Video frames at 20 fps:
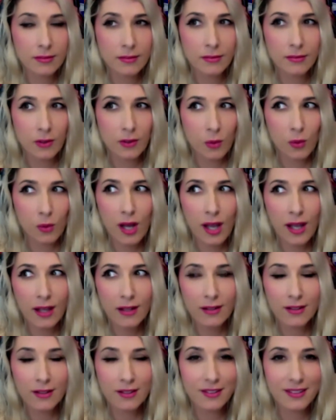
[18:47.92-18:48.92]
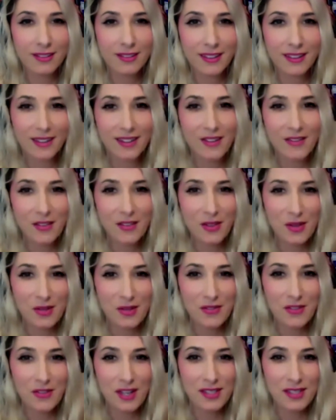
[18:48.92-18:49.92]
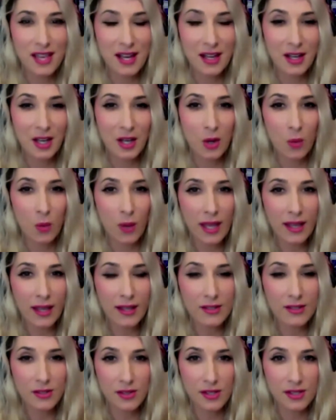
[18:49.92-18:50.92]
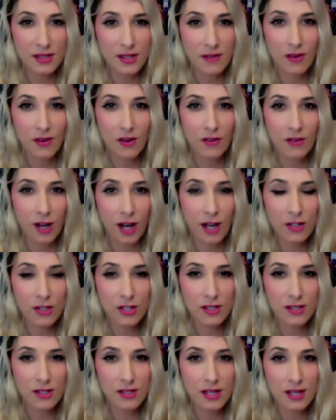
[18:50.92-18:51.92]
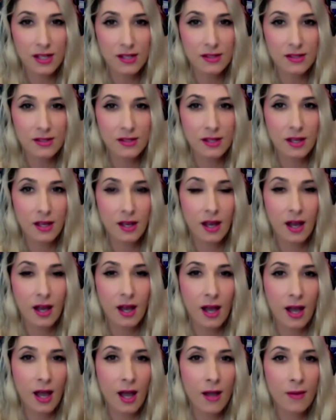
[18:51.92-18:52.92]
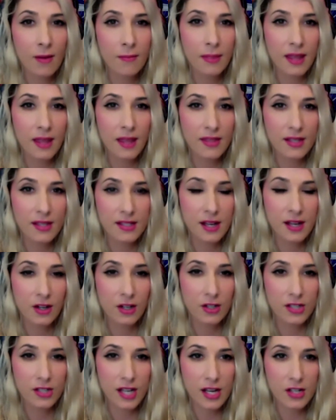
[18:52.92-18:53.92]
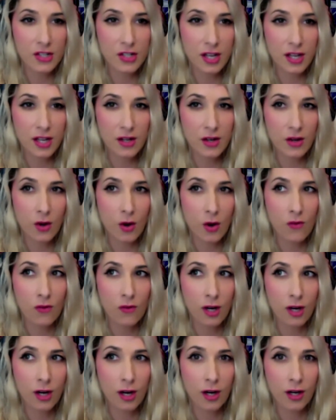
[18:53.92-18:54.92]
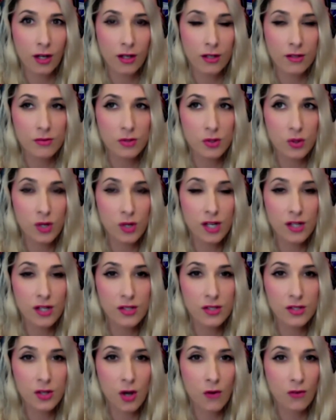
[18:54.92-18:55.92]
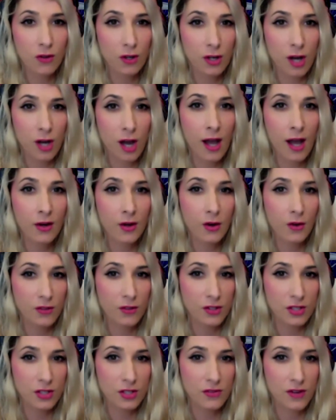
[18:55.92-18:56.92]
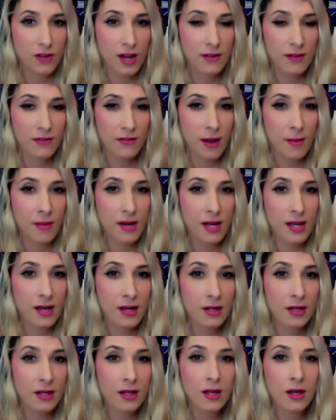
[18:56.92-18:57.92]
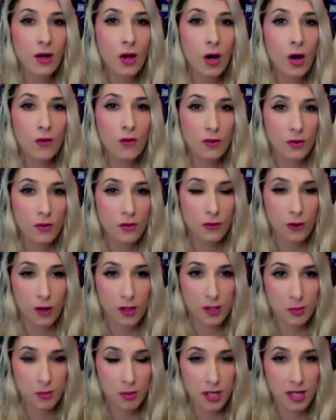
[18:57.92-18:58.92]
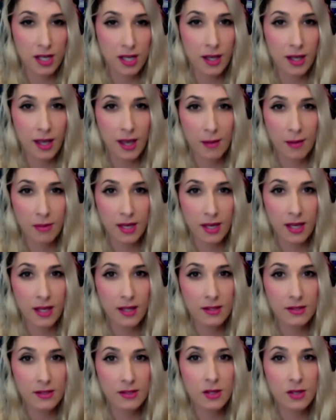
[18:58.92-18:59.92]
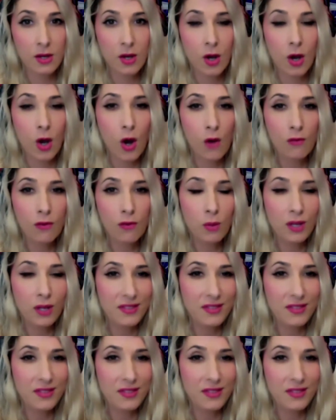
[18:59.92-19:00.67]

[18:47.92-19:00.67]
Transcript: for one, for those of us that can awaken to this level of consciousness, and the degradation over source, over God, over the divine feminine, over the forced breeding campaigns, over what